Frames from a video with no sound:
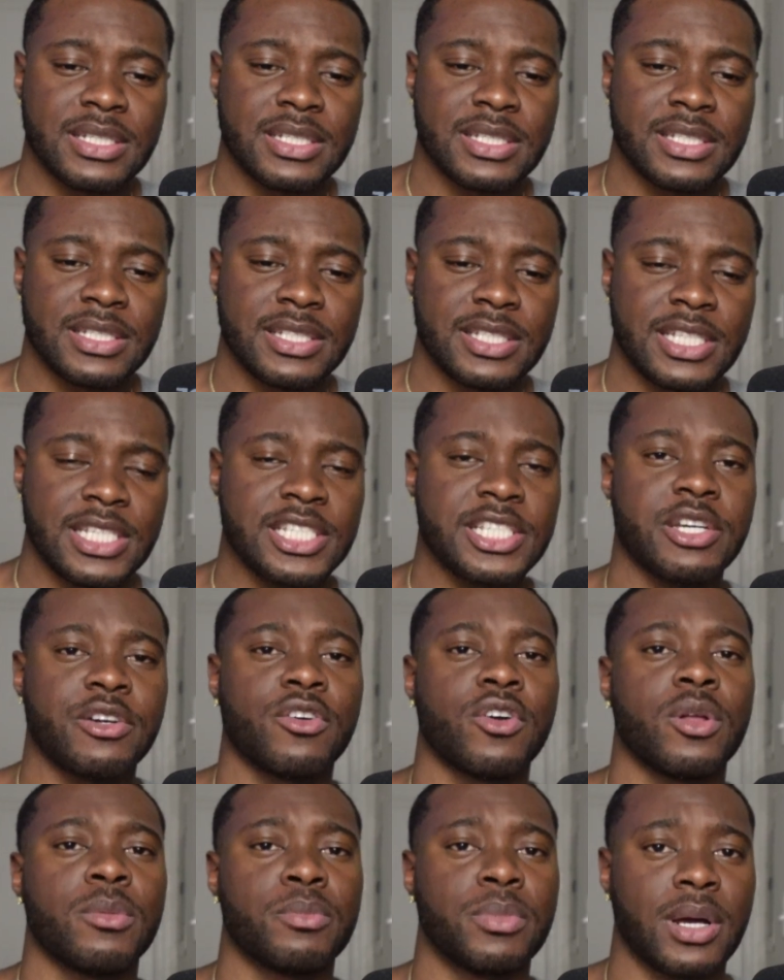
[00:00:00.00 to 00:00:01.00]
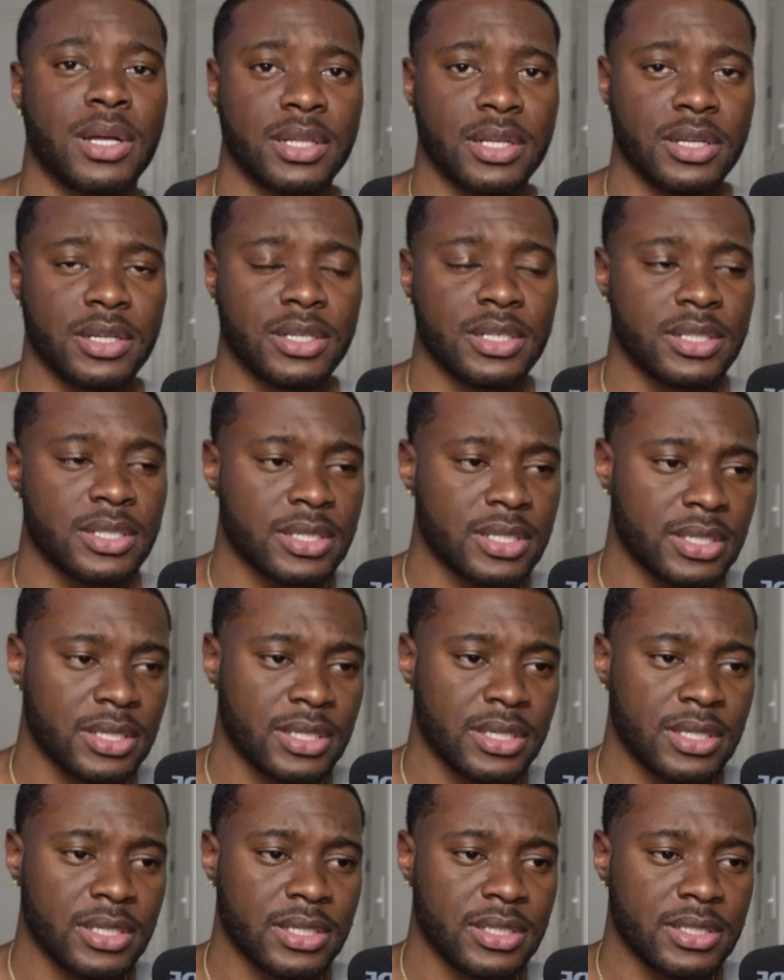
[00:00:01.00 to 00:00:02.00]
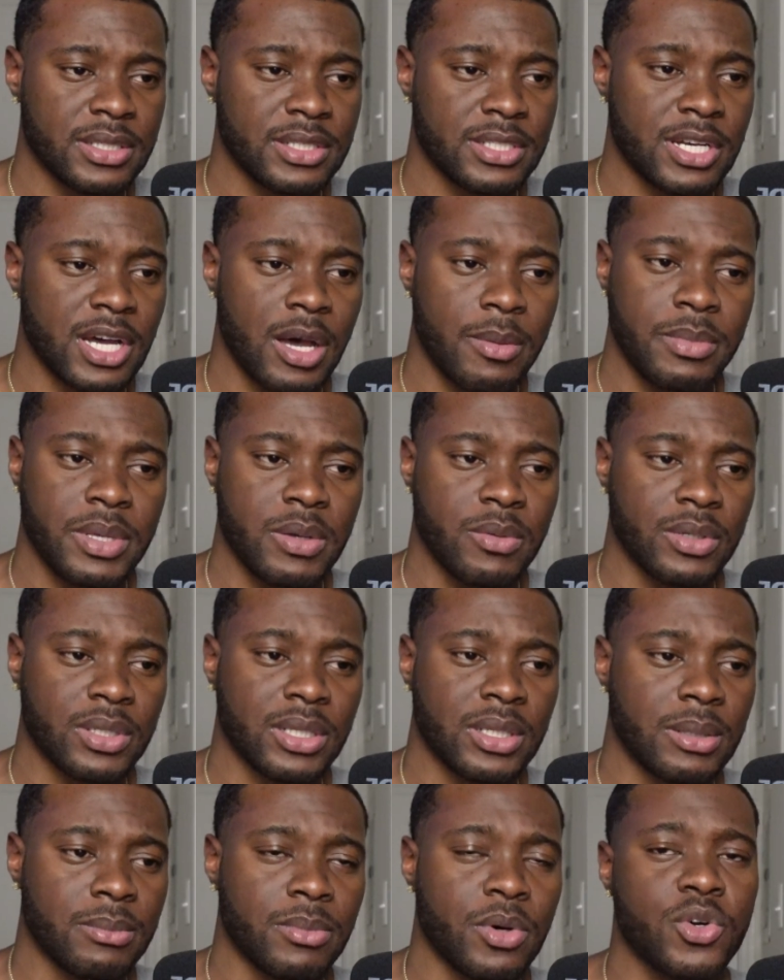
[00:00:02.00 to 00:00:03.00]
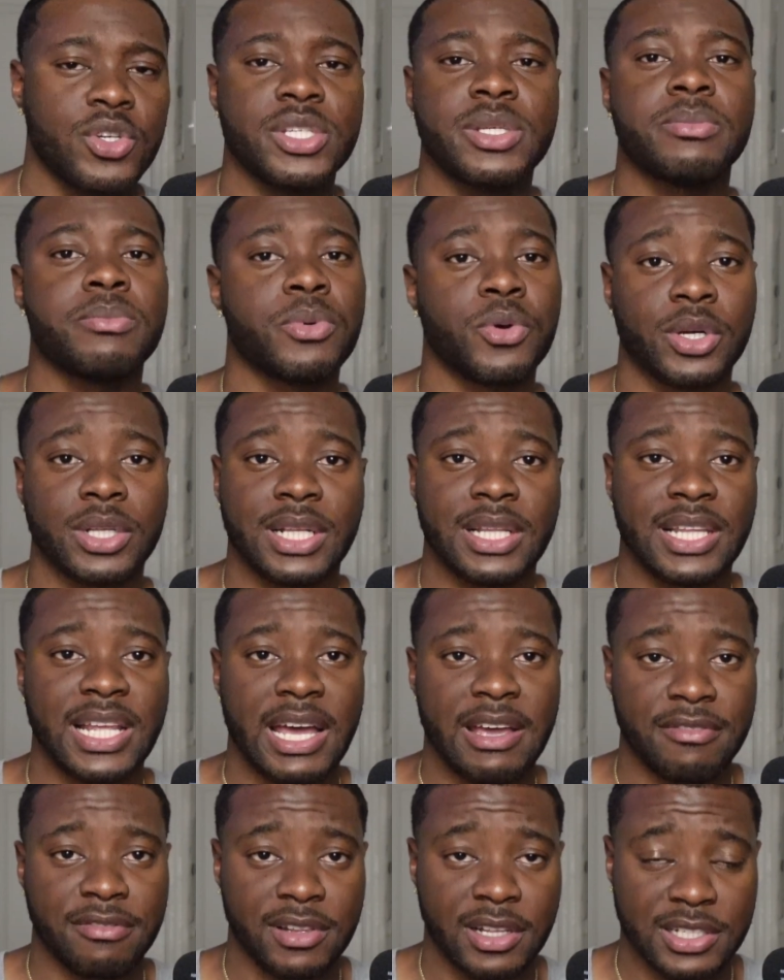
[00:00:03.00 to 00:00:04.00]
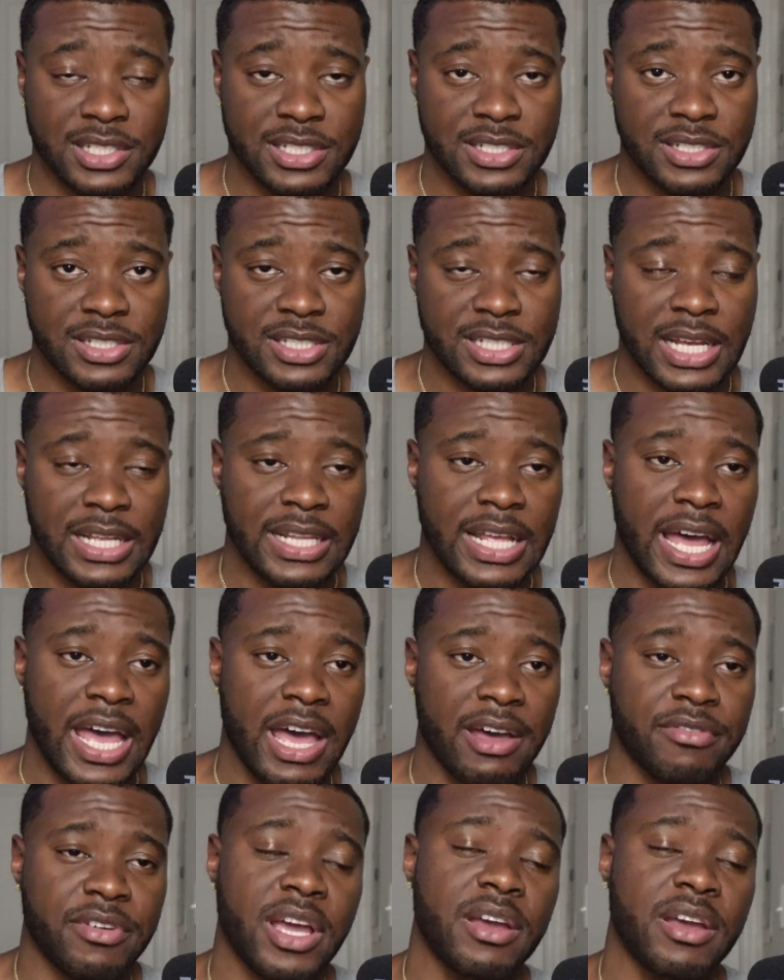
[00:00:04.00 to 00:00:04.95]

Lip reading: 6-year-old brother taught me one of the most important life lessons that I have